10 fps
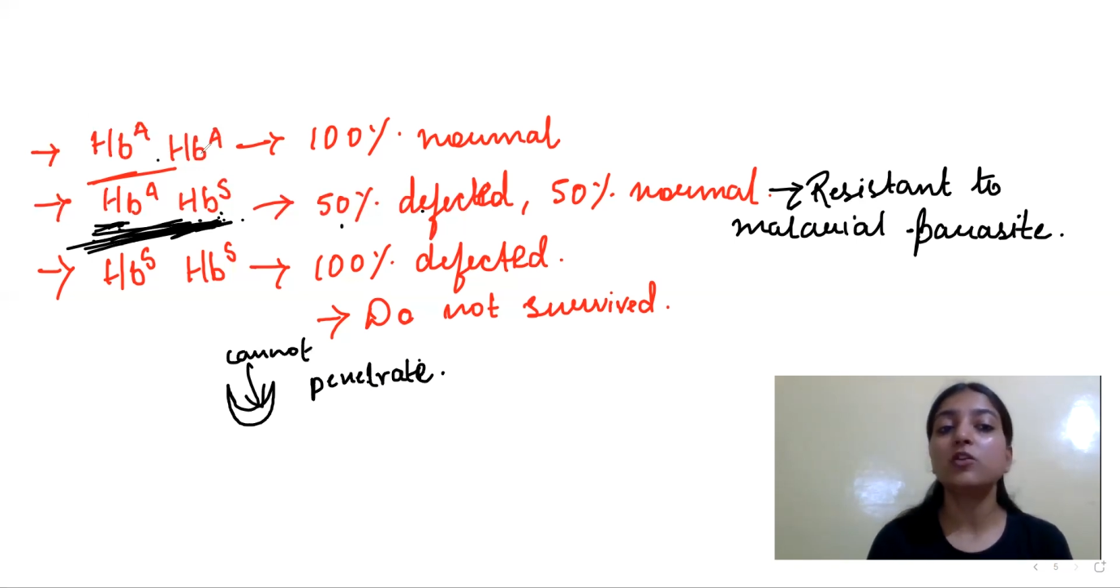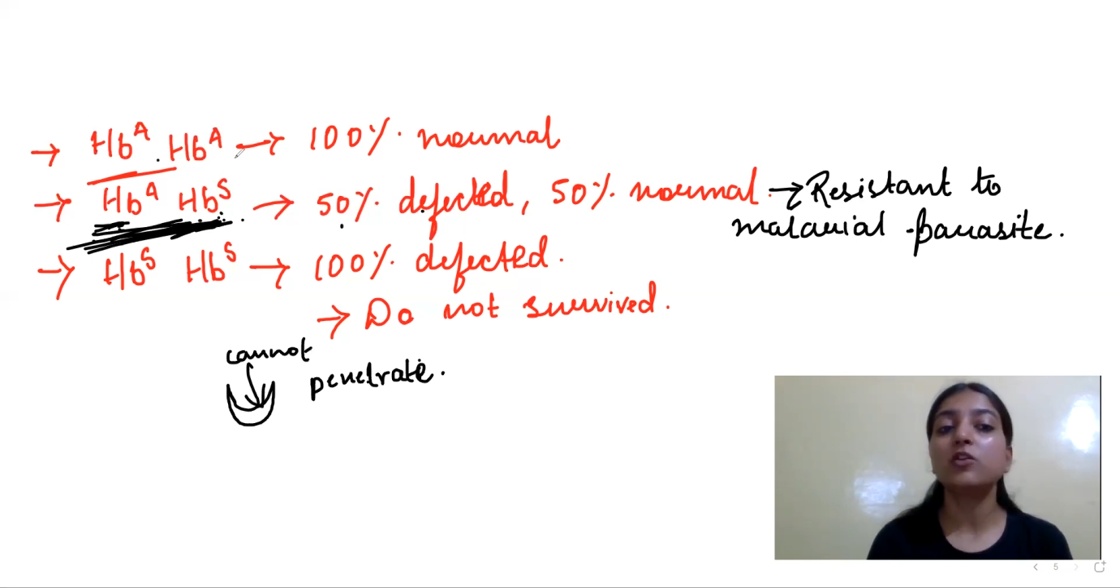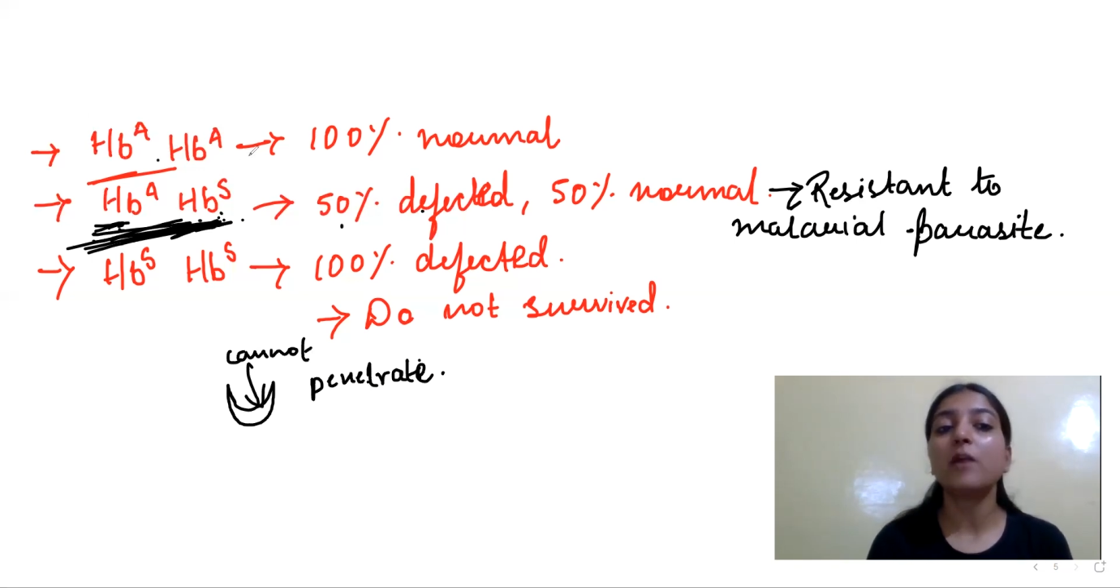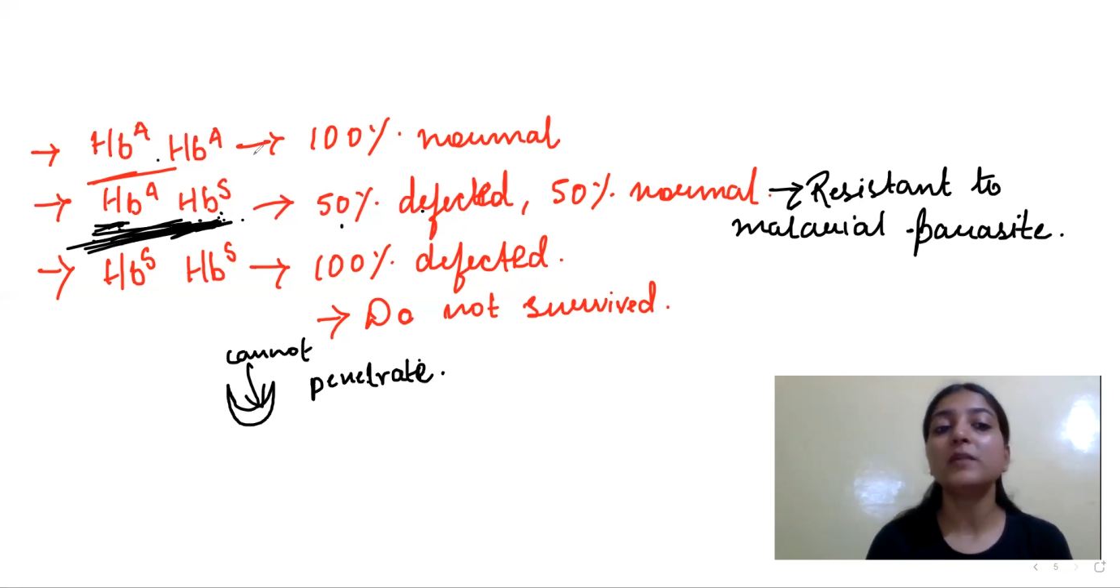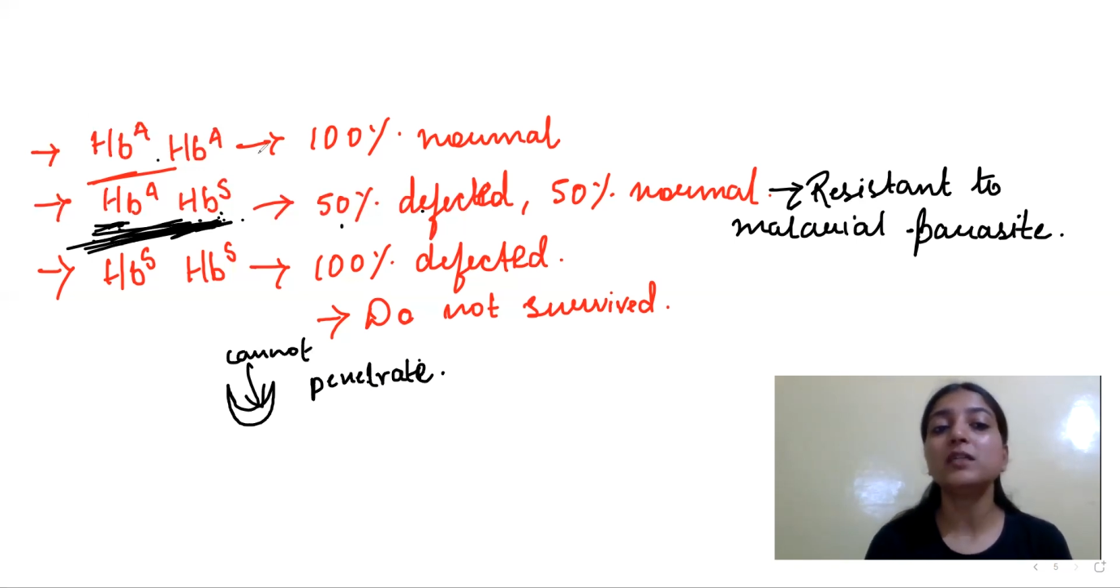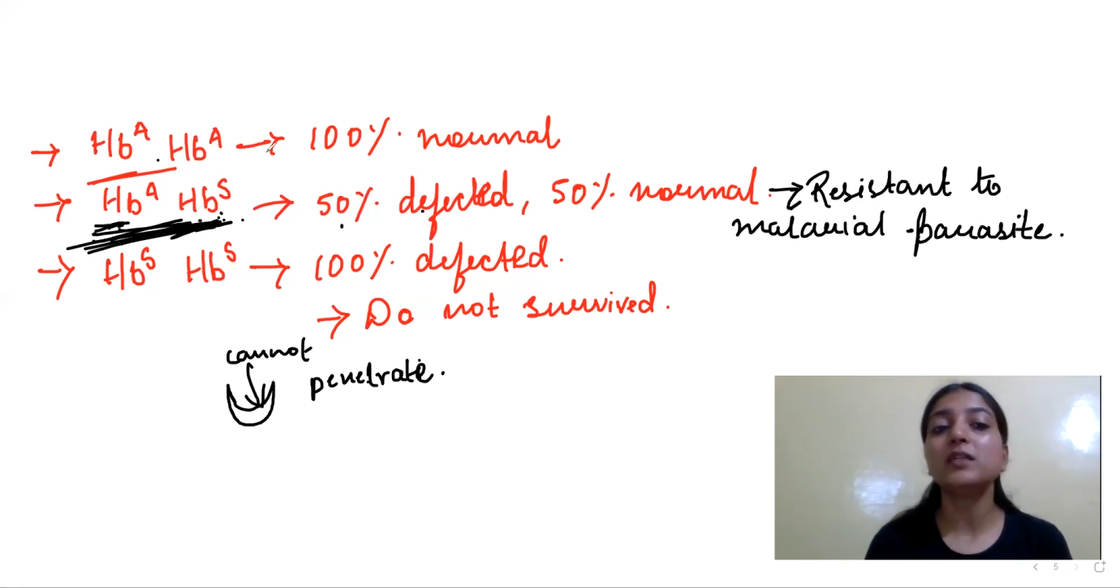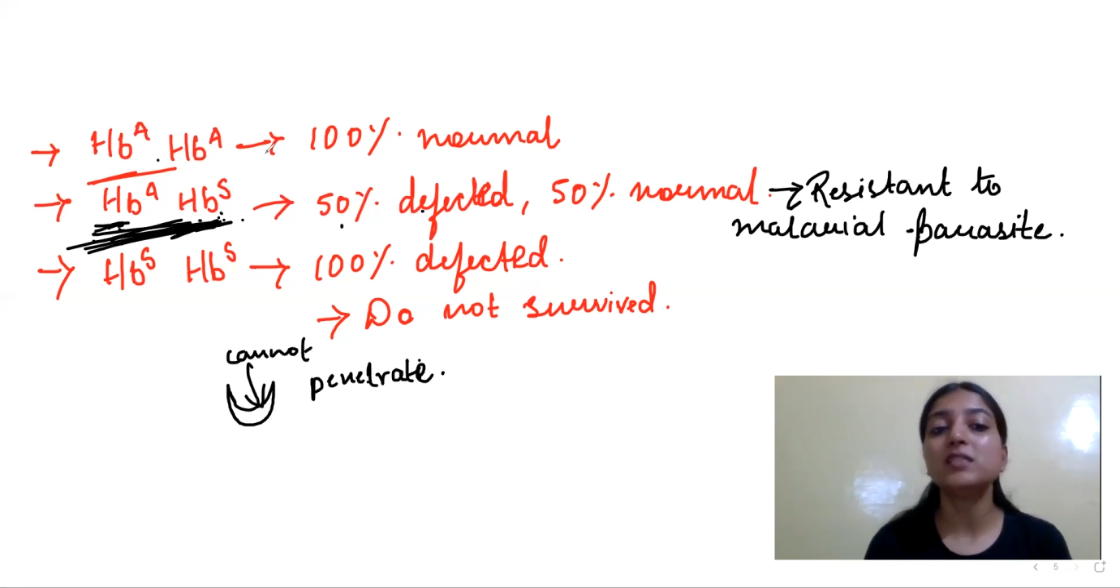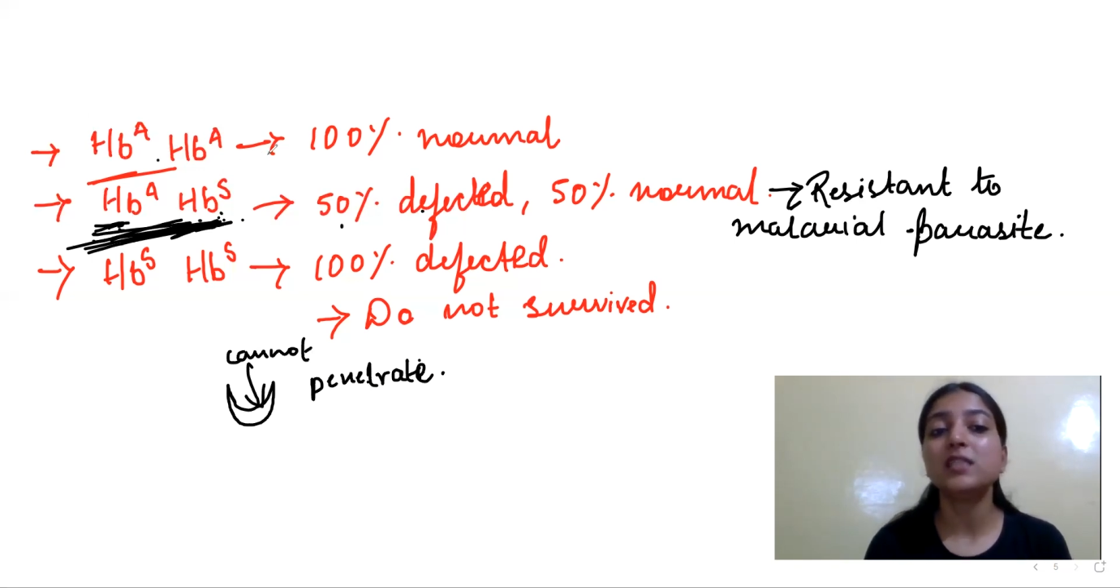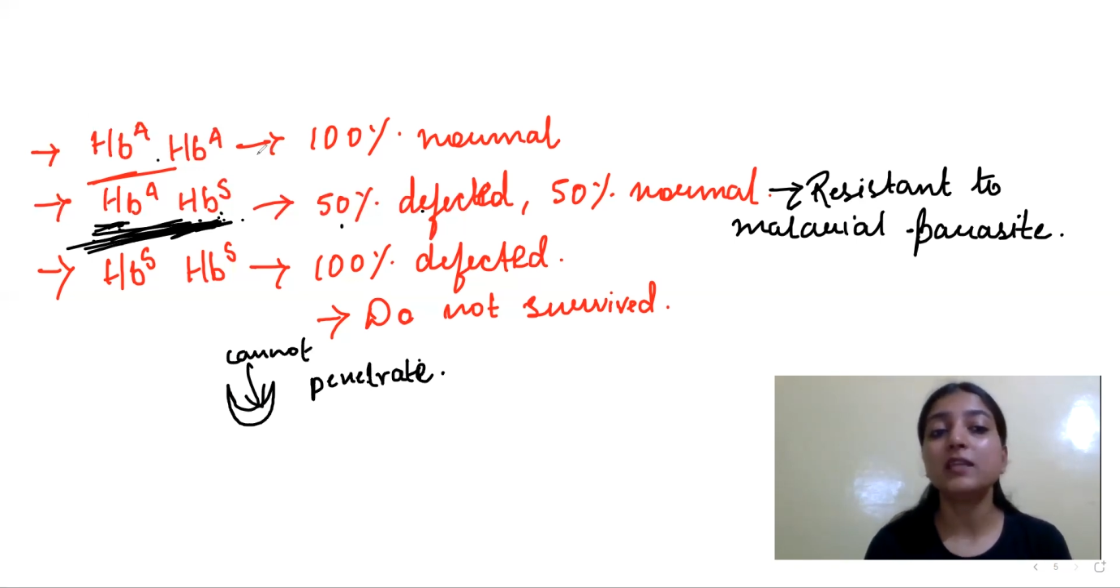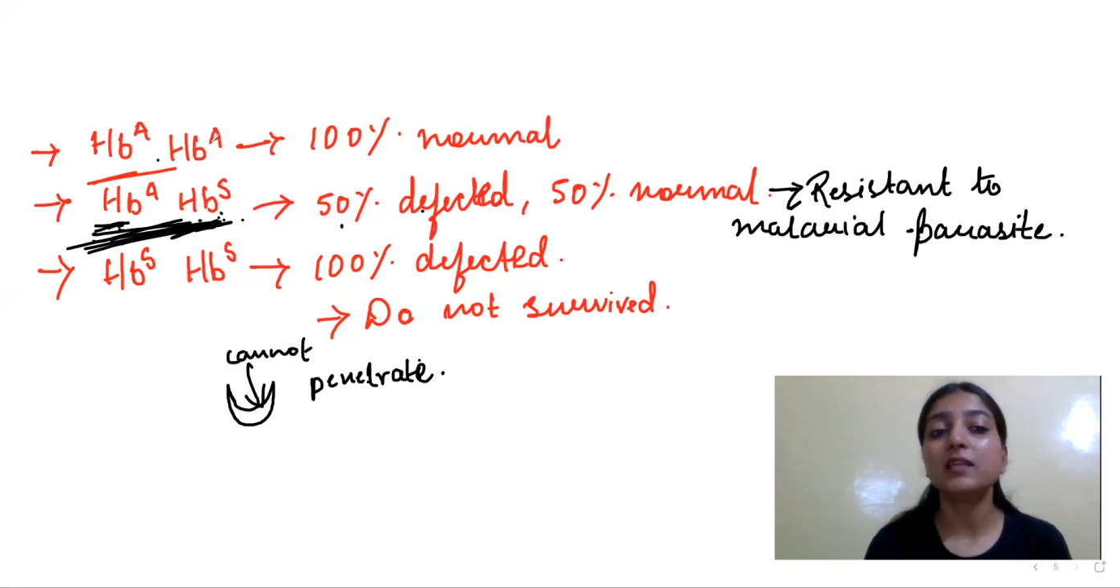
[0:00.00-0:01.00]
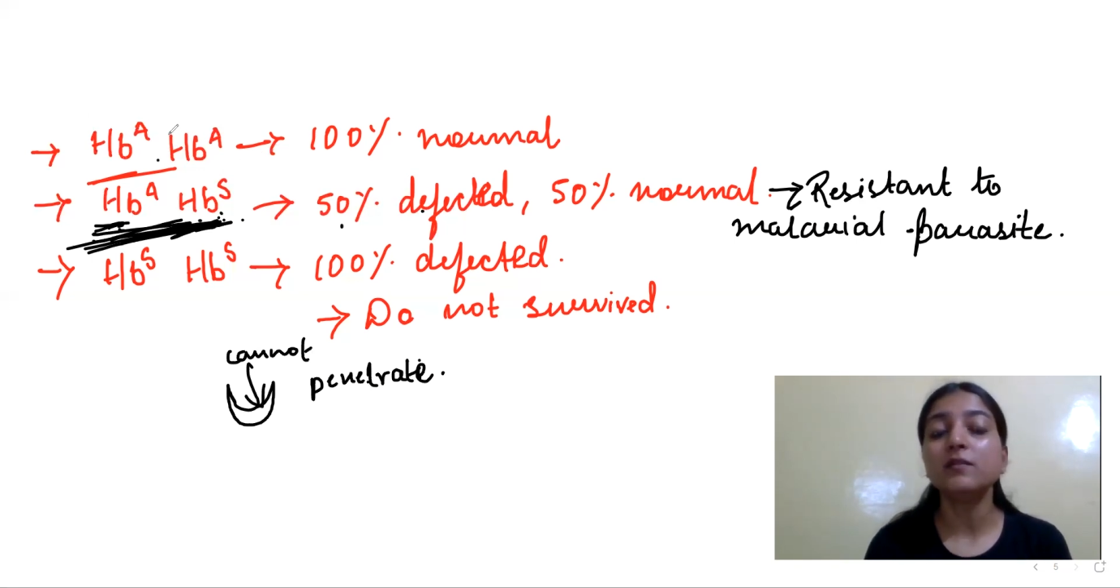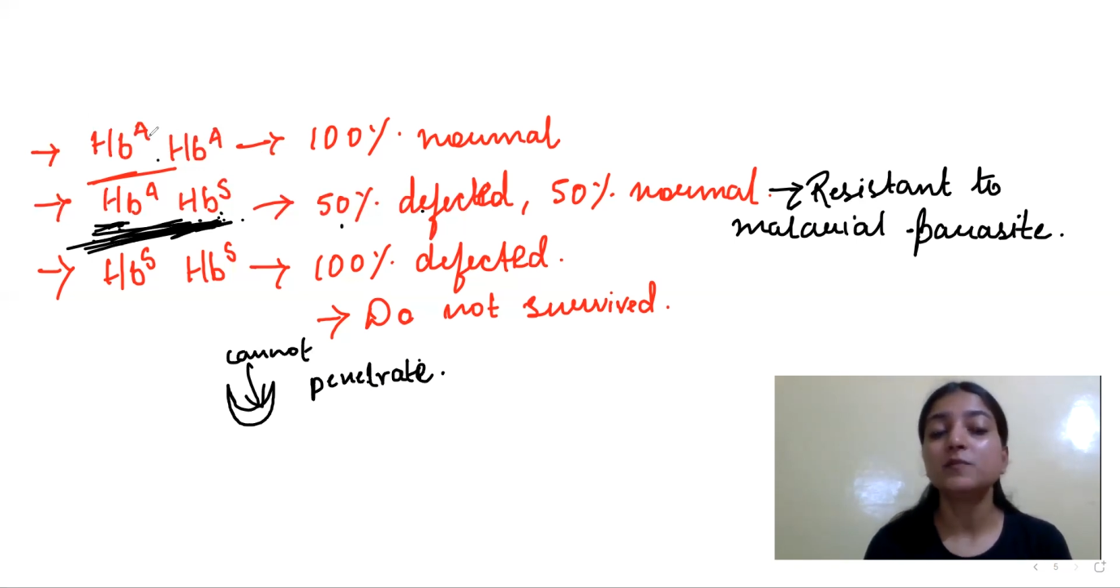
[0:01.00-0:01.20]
dominant gene,